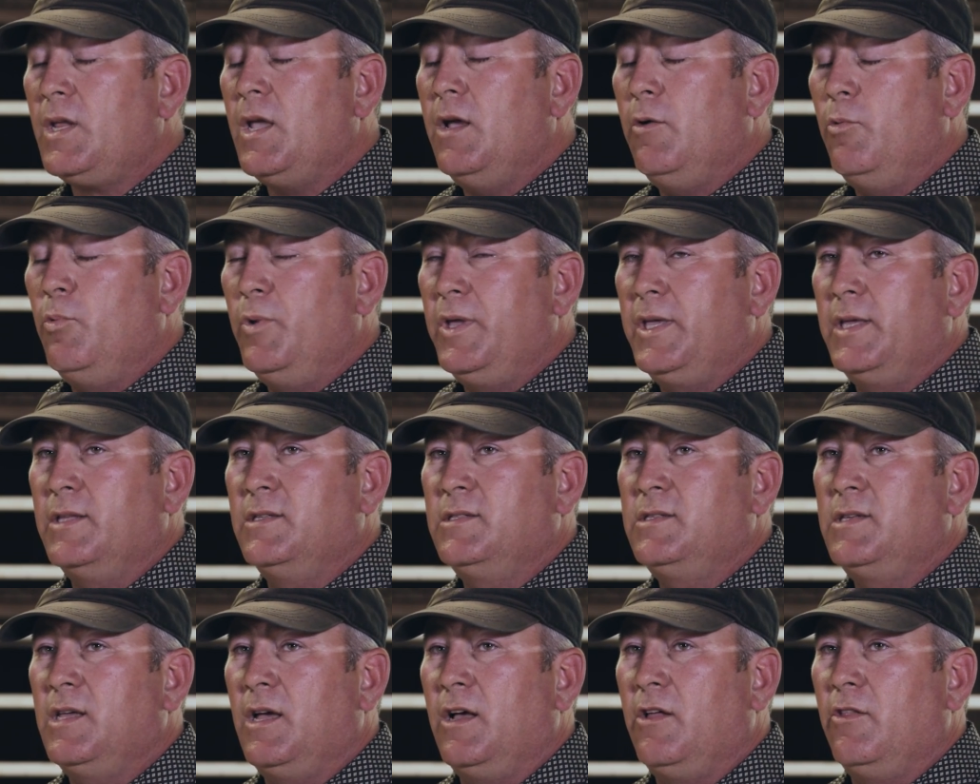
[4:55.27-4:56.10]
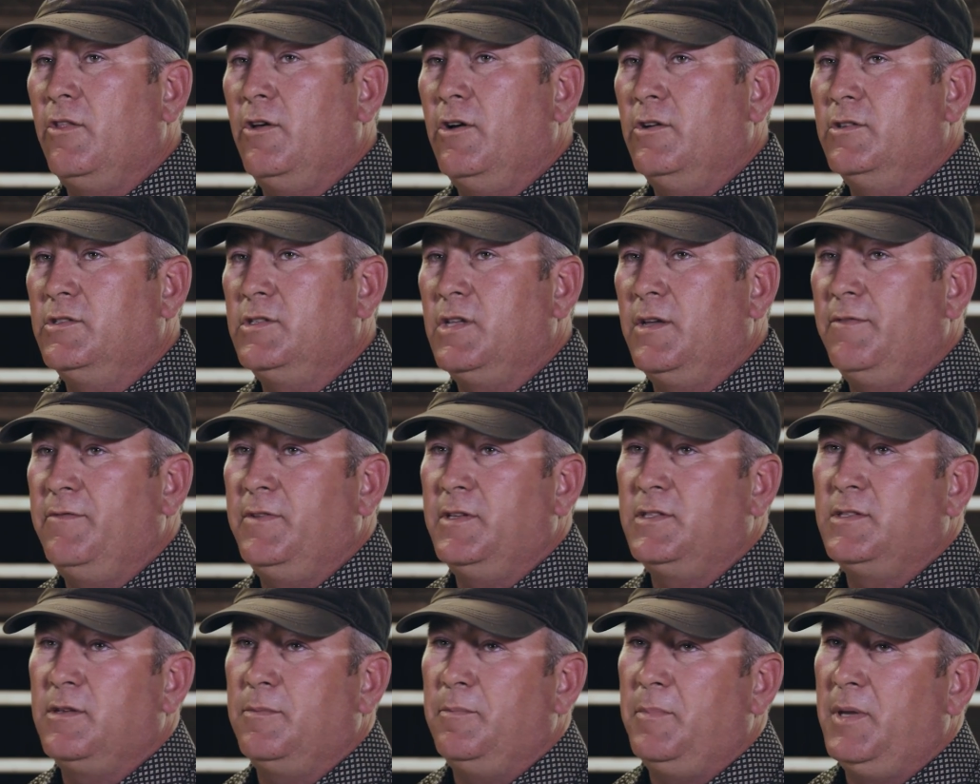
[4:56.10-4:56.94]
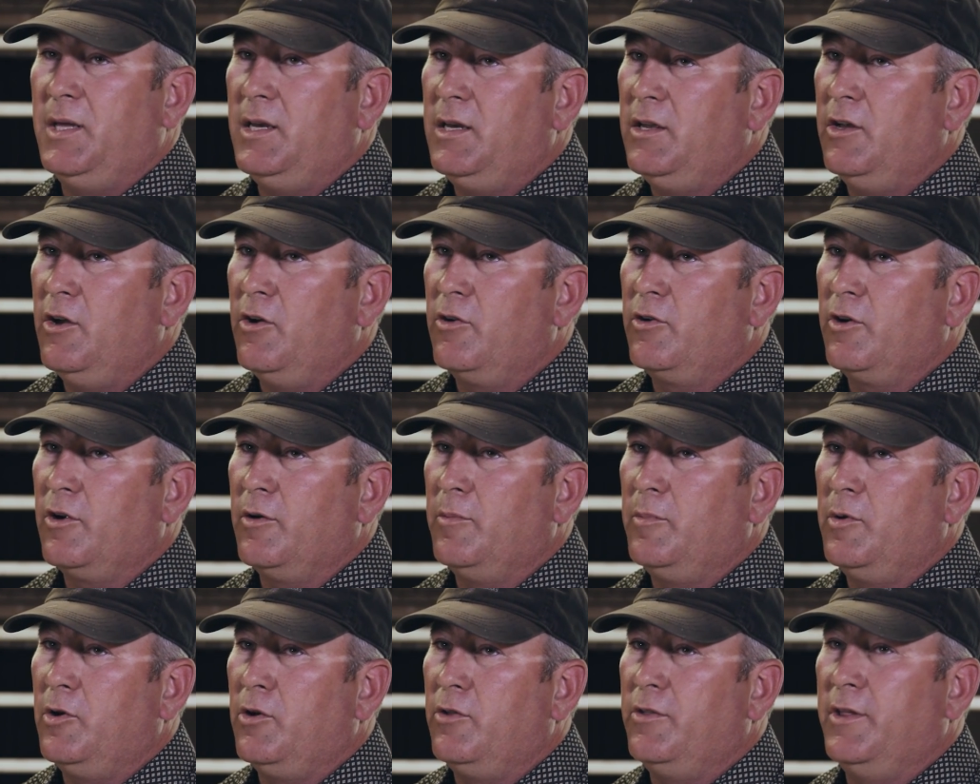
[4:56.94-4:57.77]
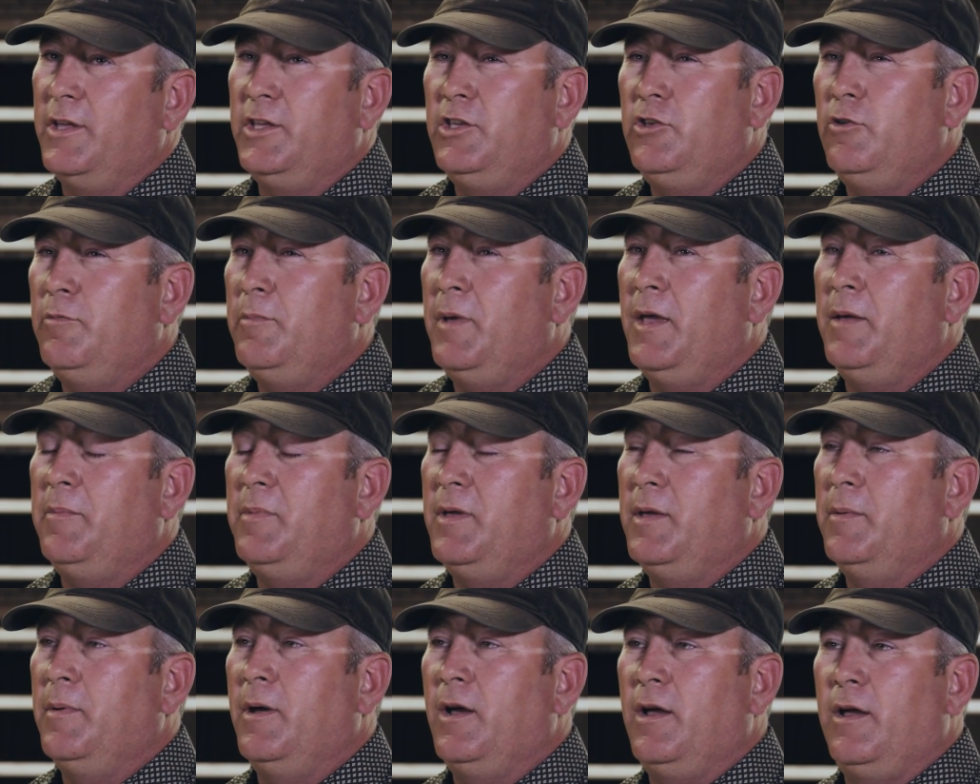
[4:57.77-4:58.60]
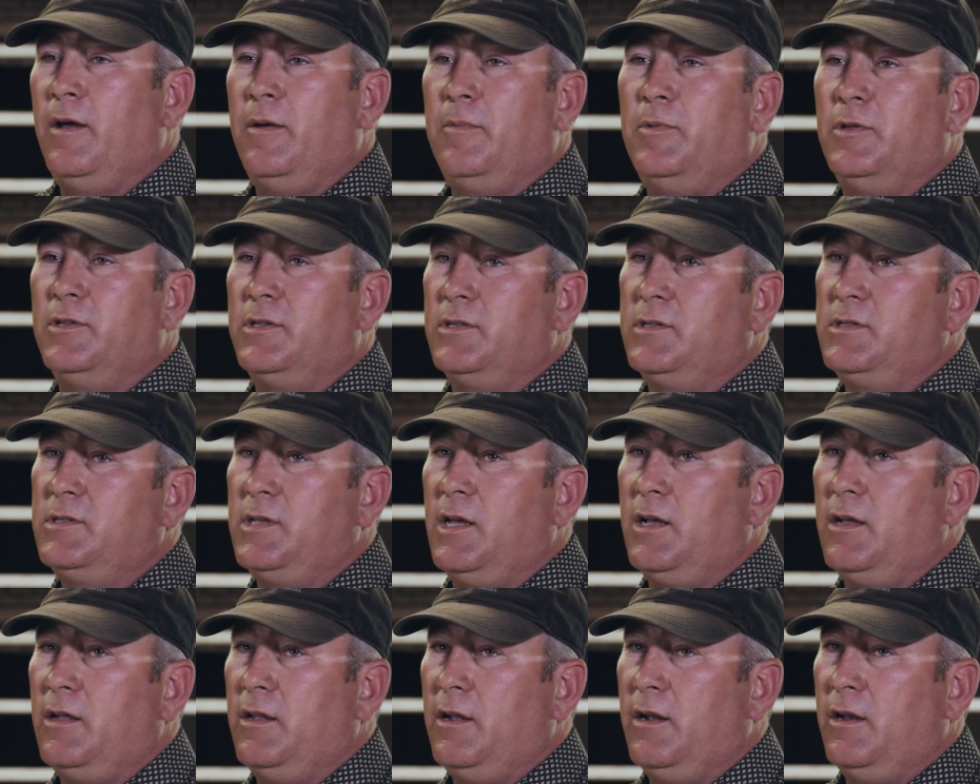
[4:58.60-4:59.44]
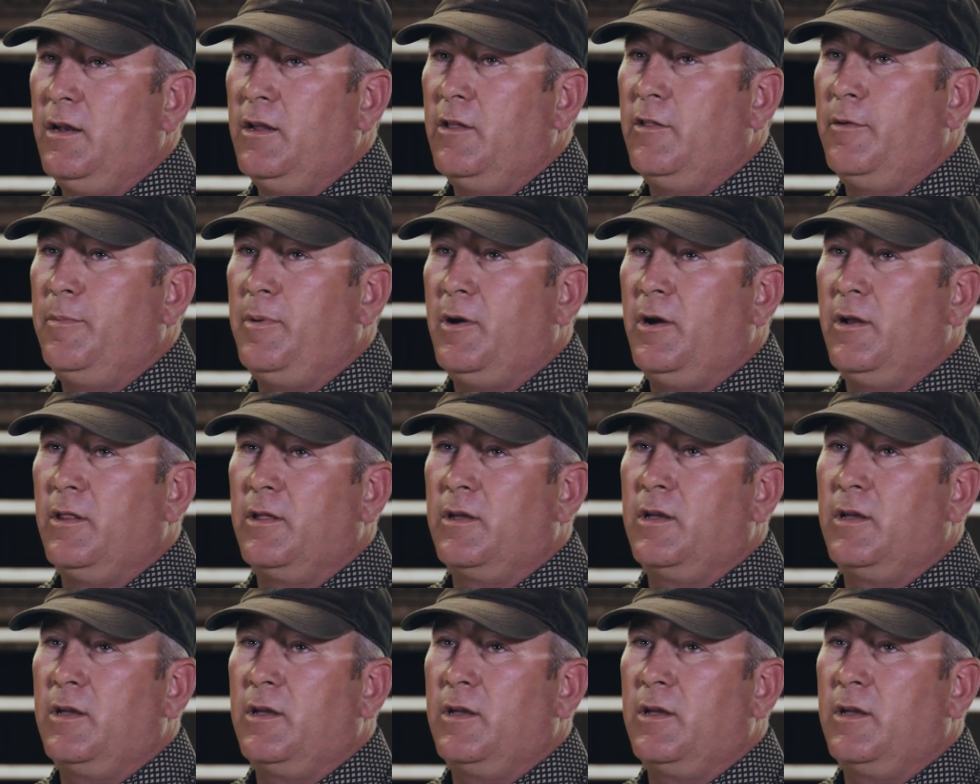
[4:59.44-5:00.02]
and we can sell those. If it's a mediocre bull that you may be able to sell in another part of